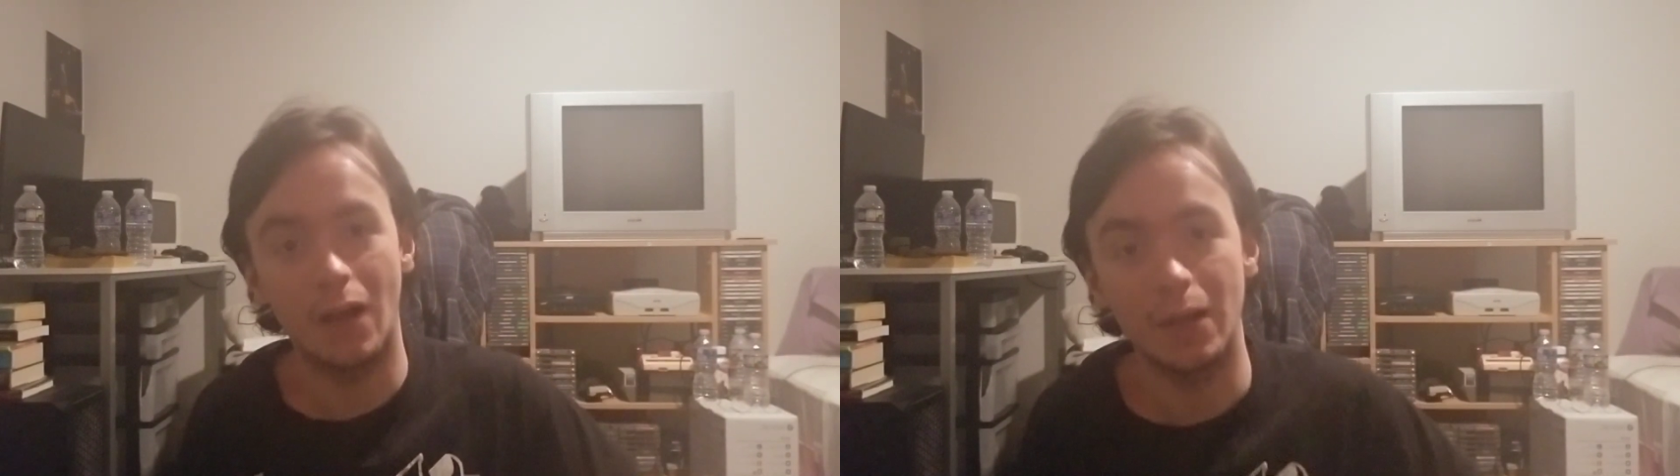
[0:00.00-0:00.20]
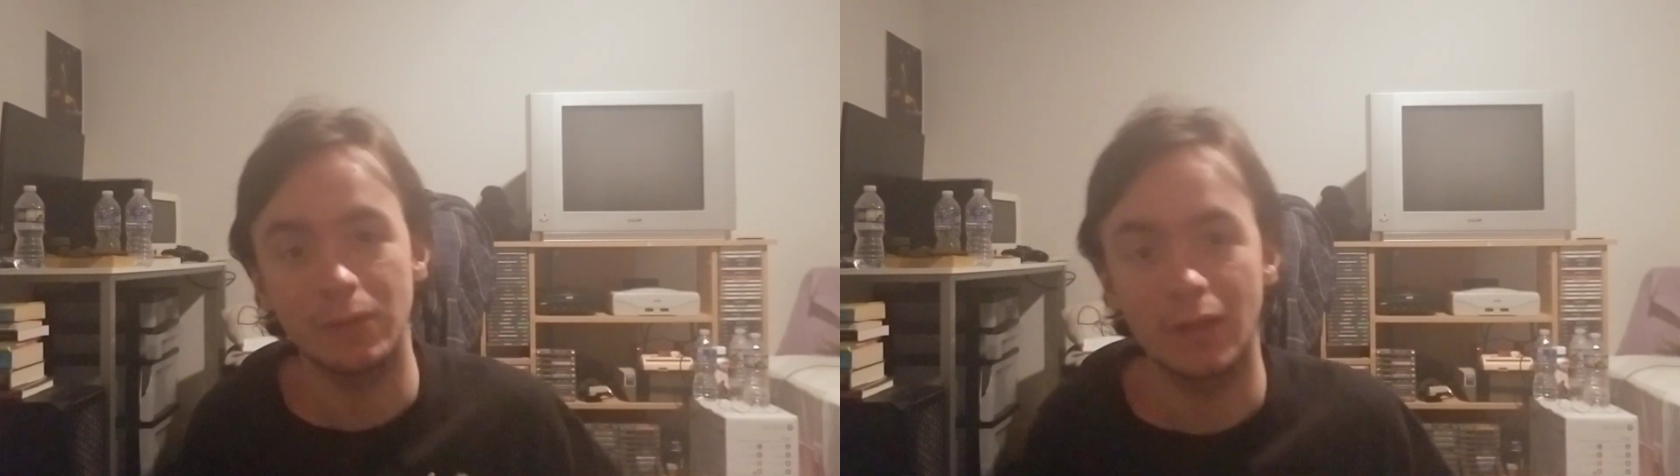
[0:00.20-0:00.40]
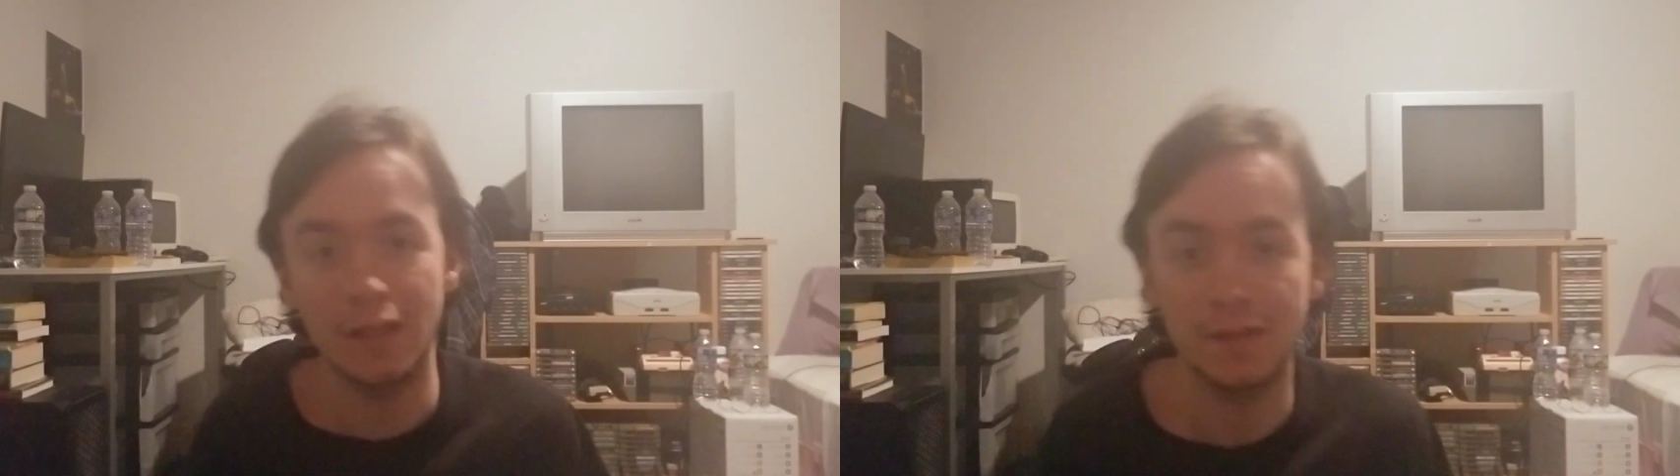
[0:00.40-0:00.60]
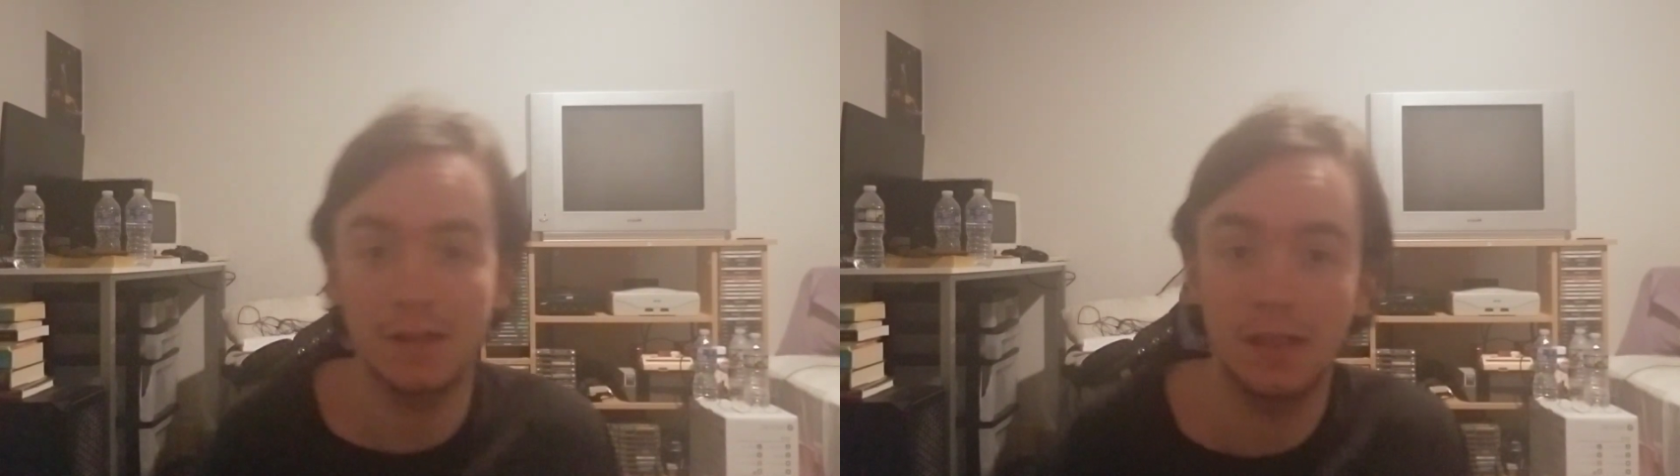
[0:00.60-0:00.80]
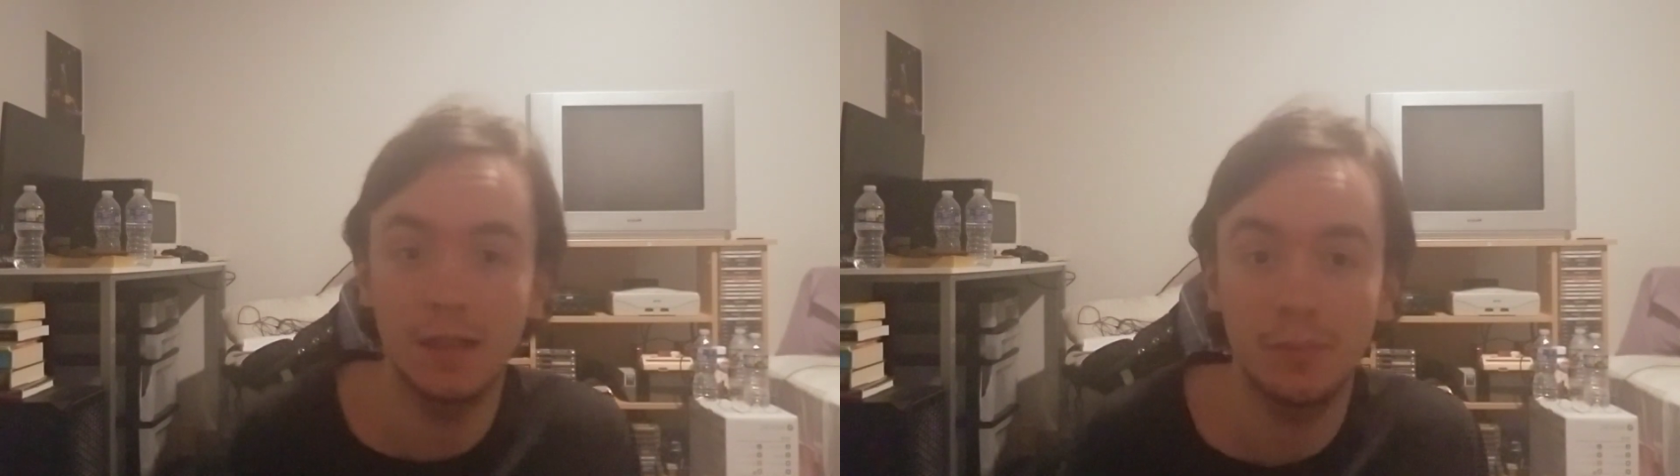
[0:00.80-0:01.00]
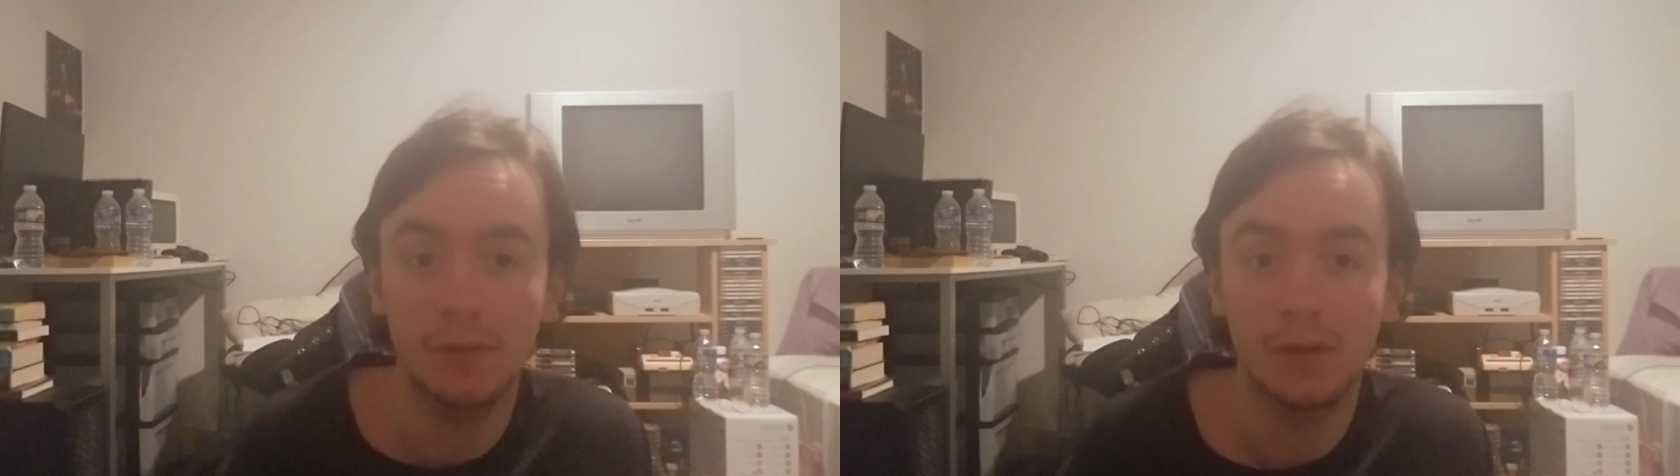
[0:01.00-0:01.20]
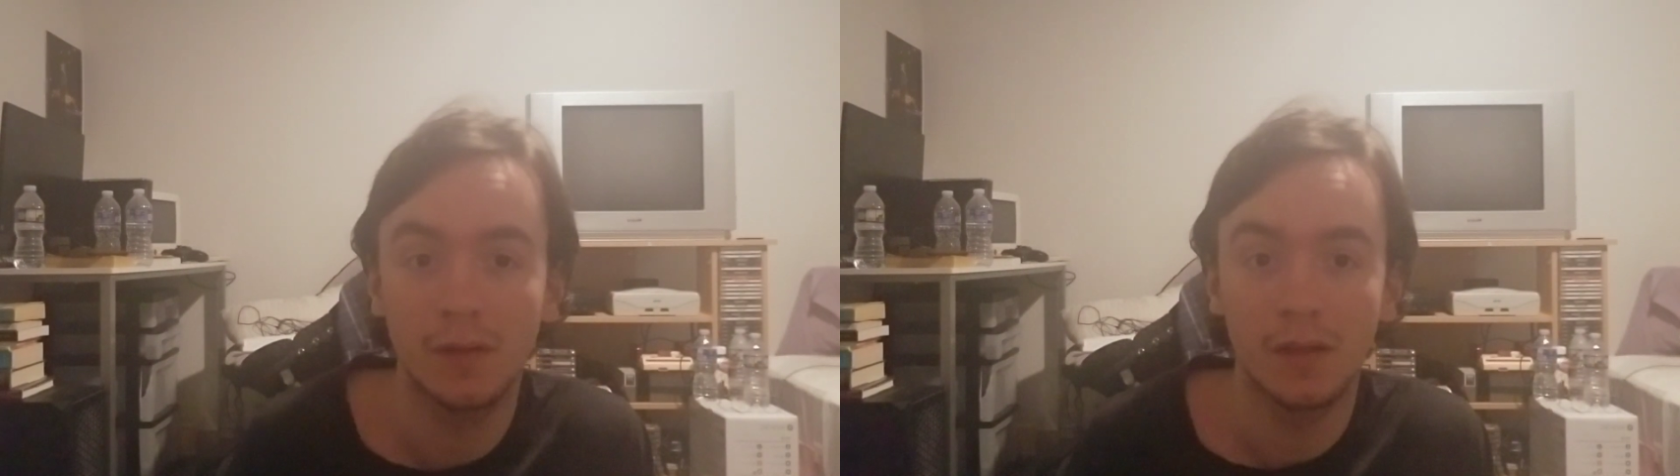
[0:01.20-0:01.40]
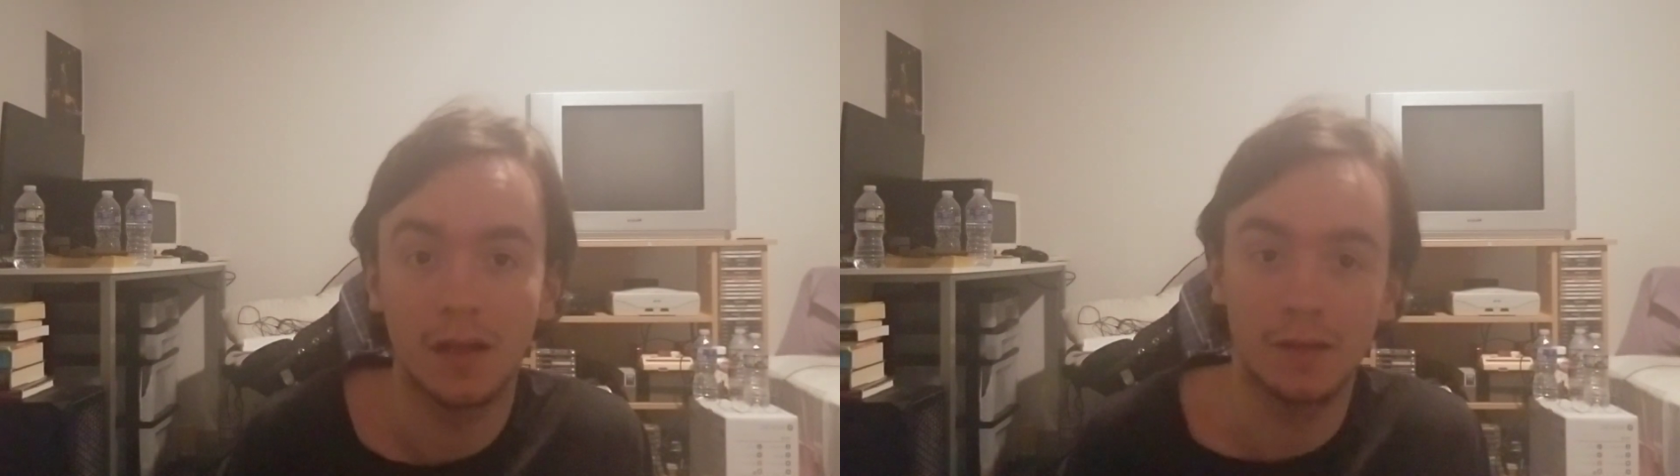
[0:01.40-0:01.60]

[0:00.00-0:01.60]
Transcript: would like to keep a